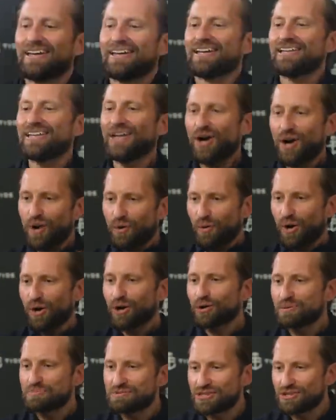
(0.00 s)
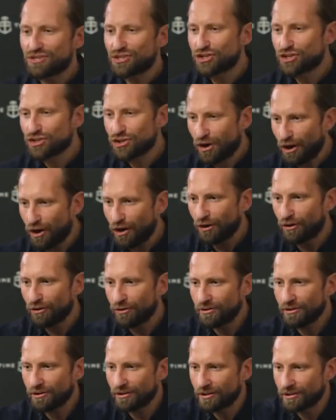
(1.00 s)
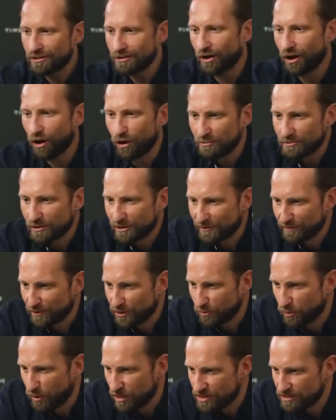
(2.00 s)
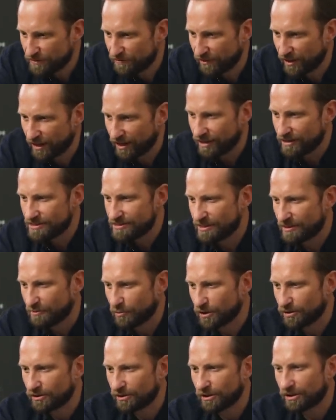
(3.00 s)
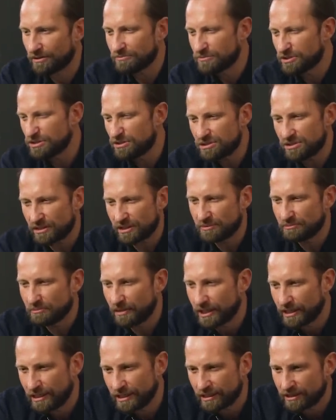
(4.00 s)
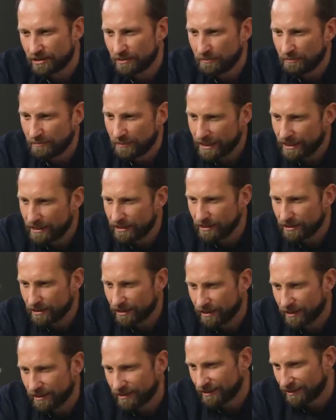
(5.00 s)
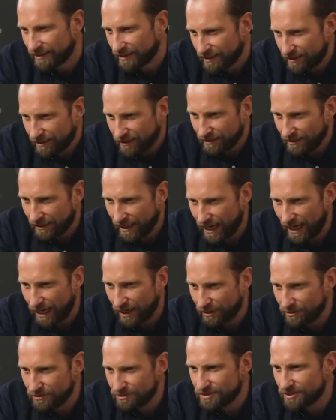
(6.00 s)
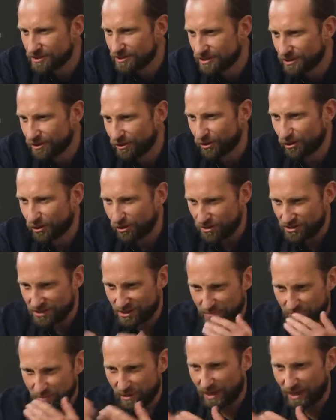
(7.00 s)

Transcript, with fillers: And now welcome to the show, the Home Delivery Watch Fair, someone that I'm usually meeting in the media lounge, you know, crossing